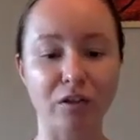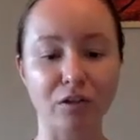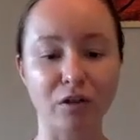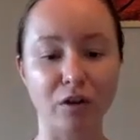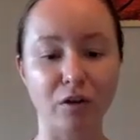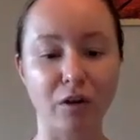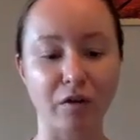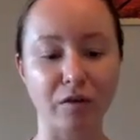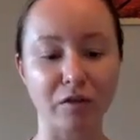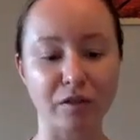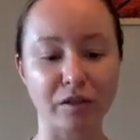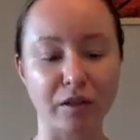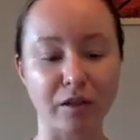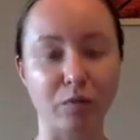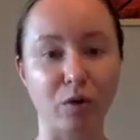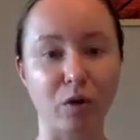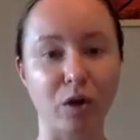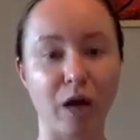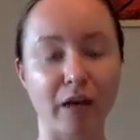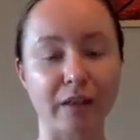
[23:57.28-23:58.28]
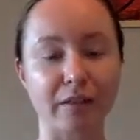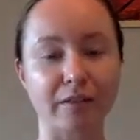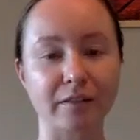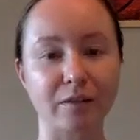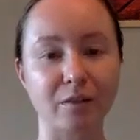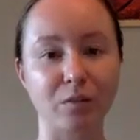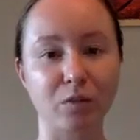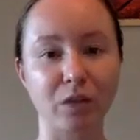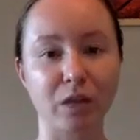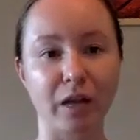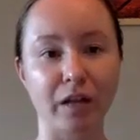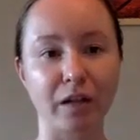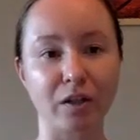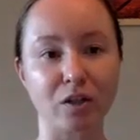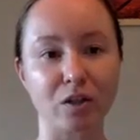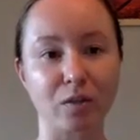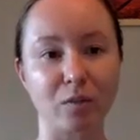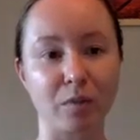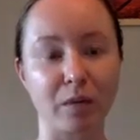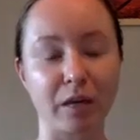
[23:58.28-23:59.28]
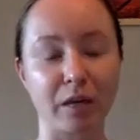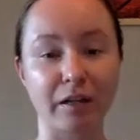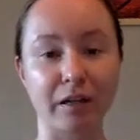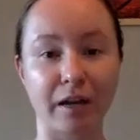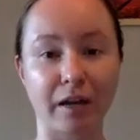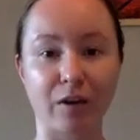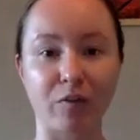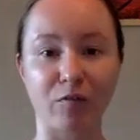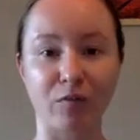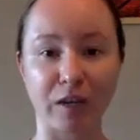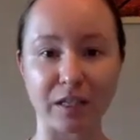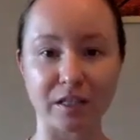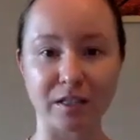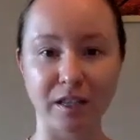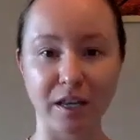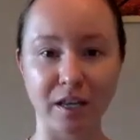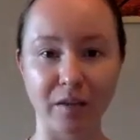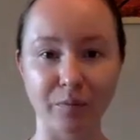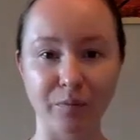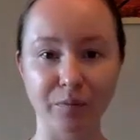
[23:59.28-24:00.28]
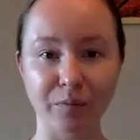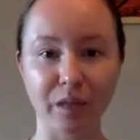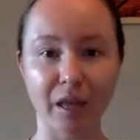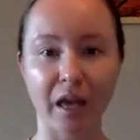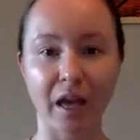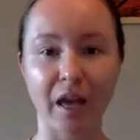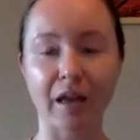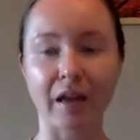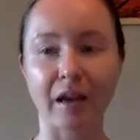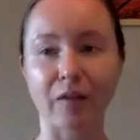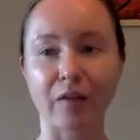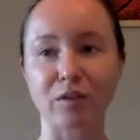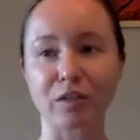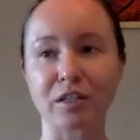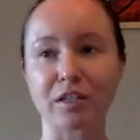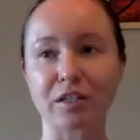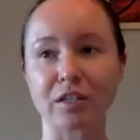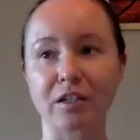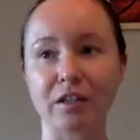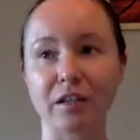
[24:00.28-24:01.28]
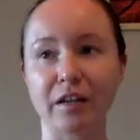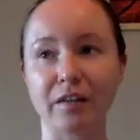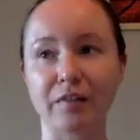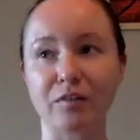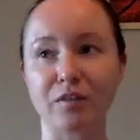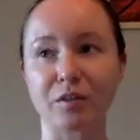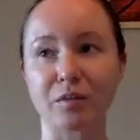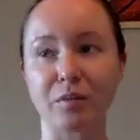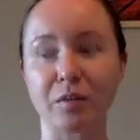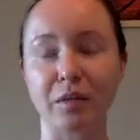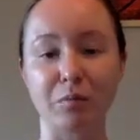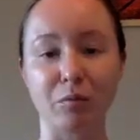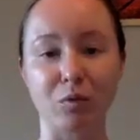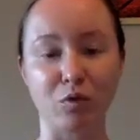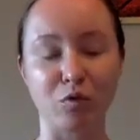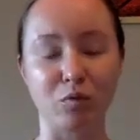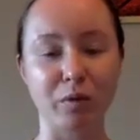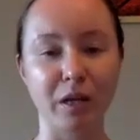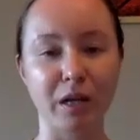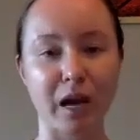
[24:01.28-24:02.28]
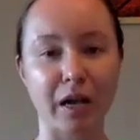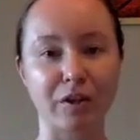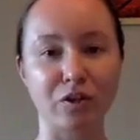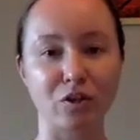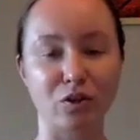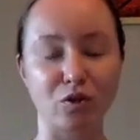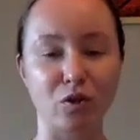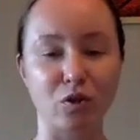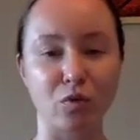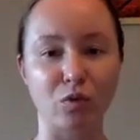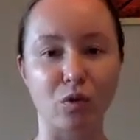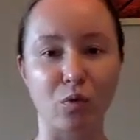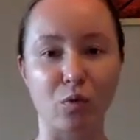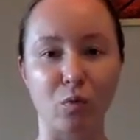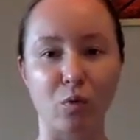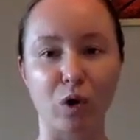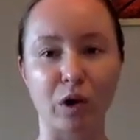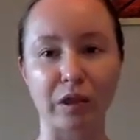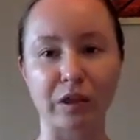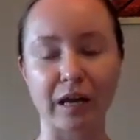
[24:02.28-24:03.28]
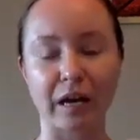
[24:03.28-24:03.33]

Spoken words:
so I was like, well, I still would like to be client facing and I would still love to be in movement. I just don't know what